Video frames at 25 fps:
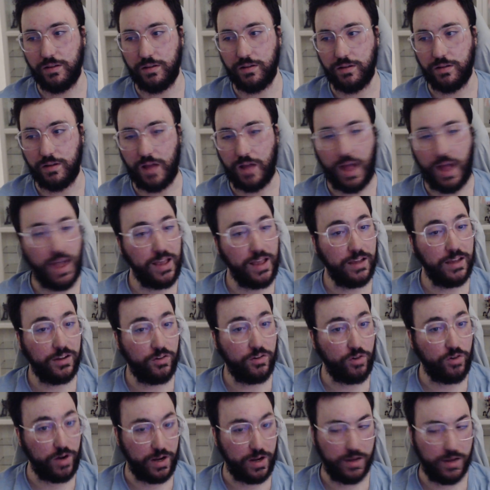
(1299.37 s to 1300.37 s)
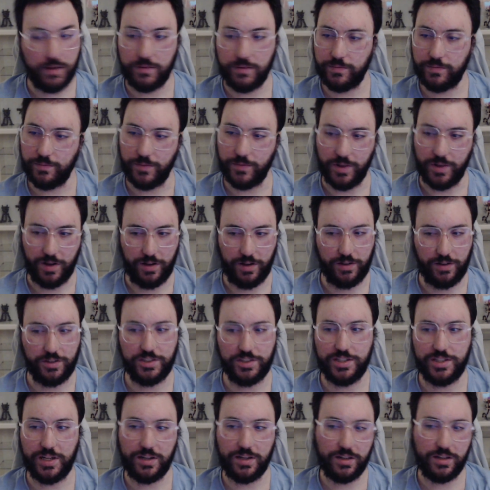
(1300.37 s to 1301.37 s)
I agree. On
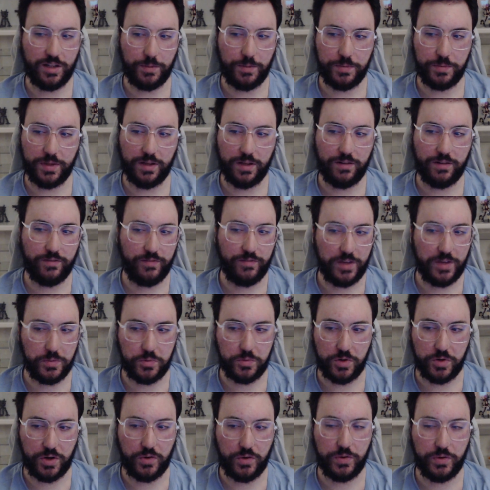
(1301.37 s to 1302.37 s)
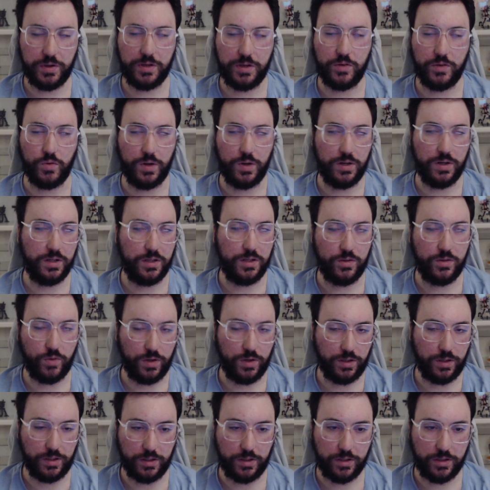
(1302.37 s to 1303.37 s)
channel update February
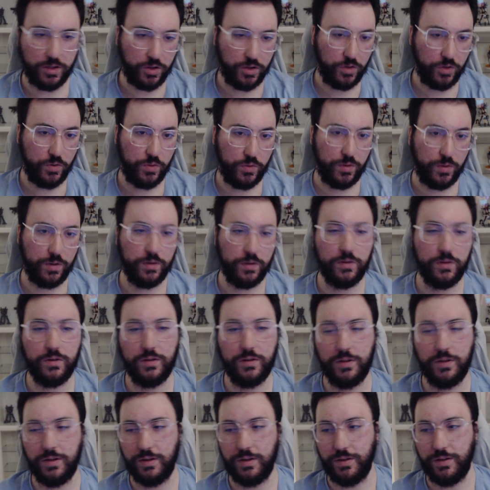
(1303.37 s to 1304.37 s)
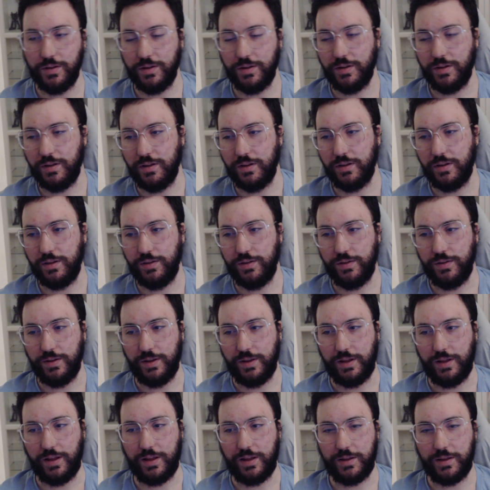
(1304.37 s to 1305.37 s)
2022.
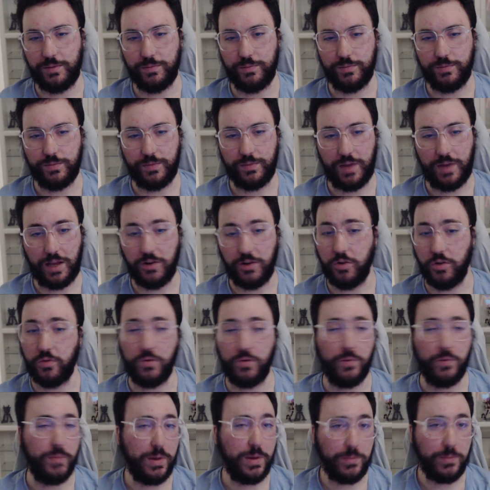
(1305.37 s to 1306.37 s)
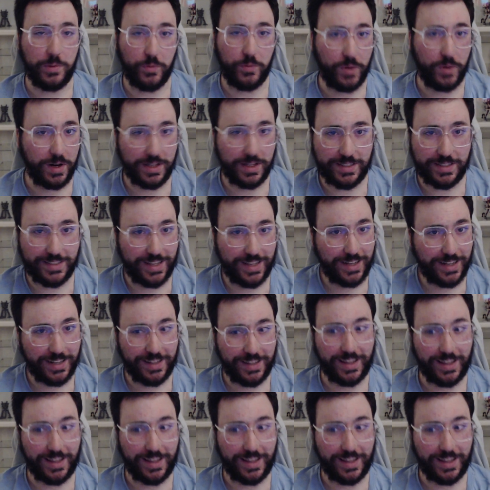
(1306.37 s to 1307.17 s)
Um, I don't remember what I said in that